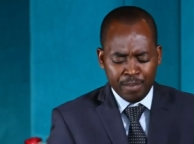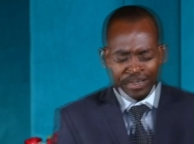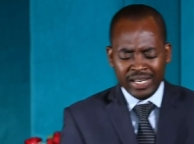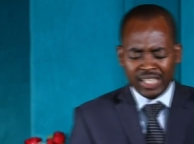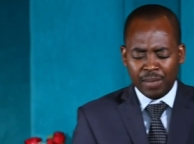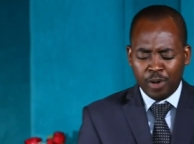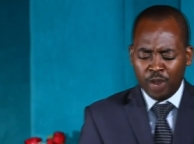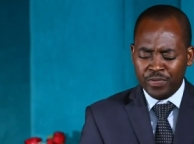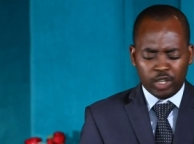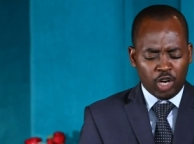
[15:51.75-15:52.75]
may rest
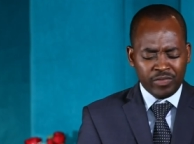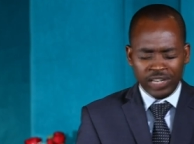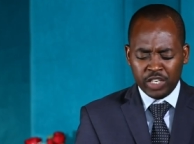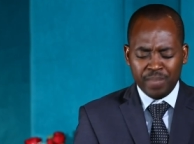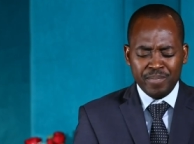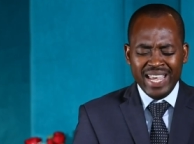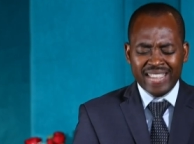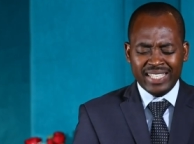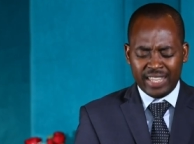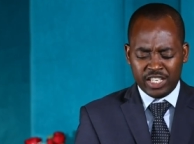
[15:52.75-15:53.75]
upon the congregation, the
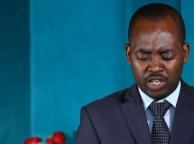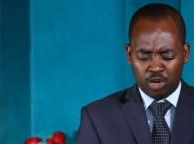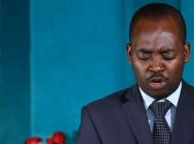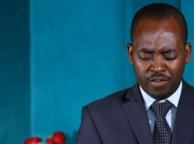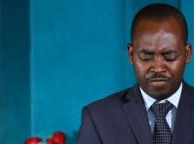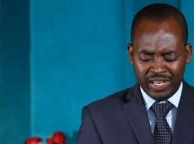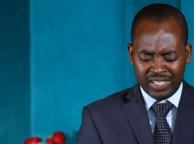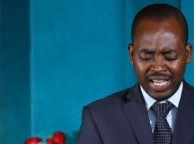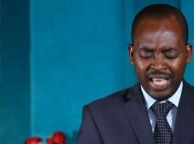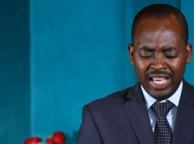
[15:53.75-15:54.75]
meeting at the general conference.